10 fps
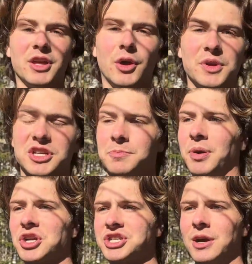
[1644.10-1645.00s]
you know, we just
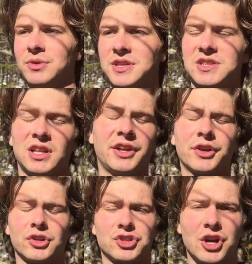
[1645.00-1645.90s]
push out these
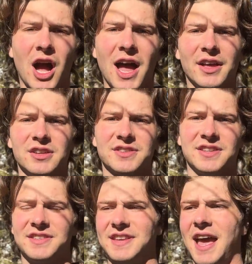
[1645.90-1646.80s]
clinical trials
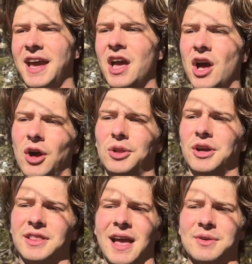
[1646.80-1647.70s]
and say, oh,
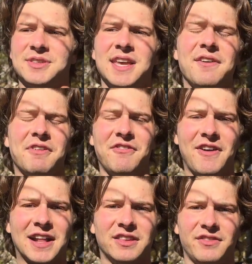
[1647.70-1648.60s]
look how safe and
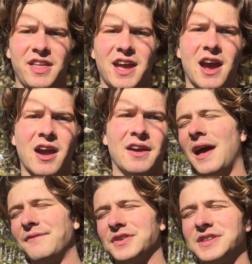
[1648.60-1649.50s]
effective they are.
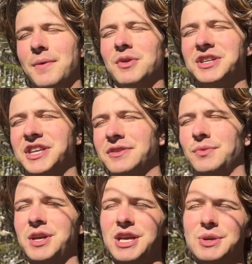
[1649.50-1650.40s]
And for some reason,
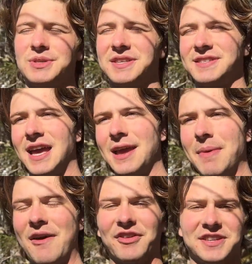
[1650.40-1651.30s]
we use the same
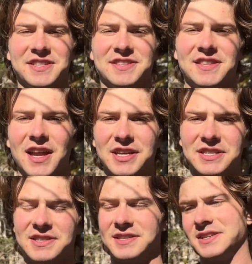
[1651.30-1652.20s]
efficacy
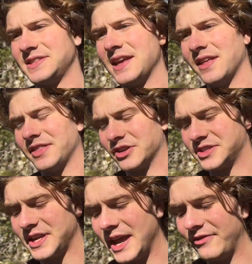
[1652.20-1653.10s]
studies to say that they're
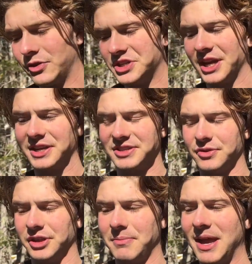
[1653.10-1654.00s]
safe, which again doesn't
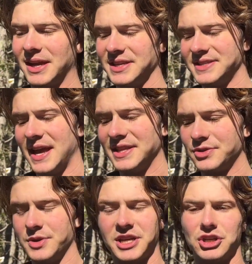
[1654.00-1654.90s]
really make any sense.
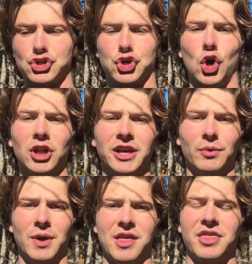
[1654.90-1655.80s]
We control it
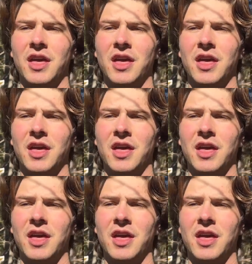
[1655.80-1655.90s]
with